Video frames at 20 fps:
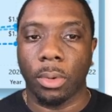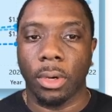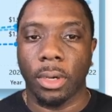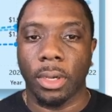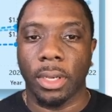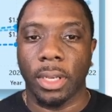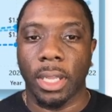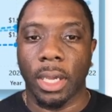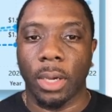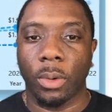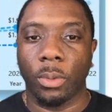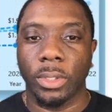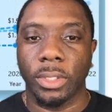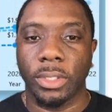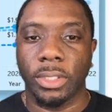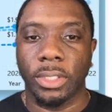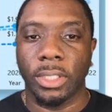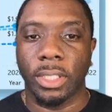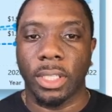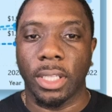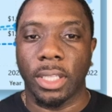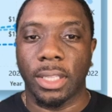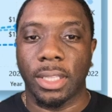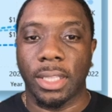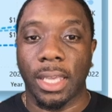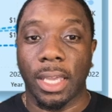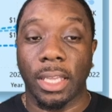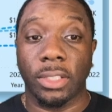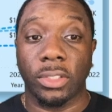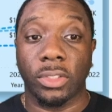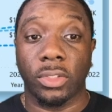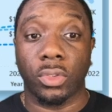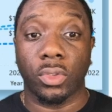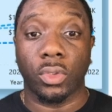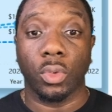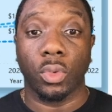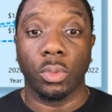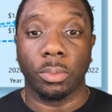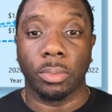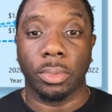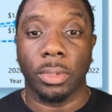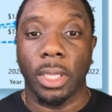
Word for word: now we see that that soup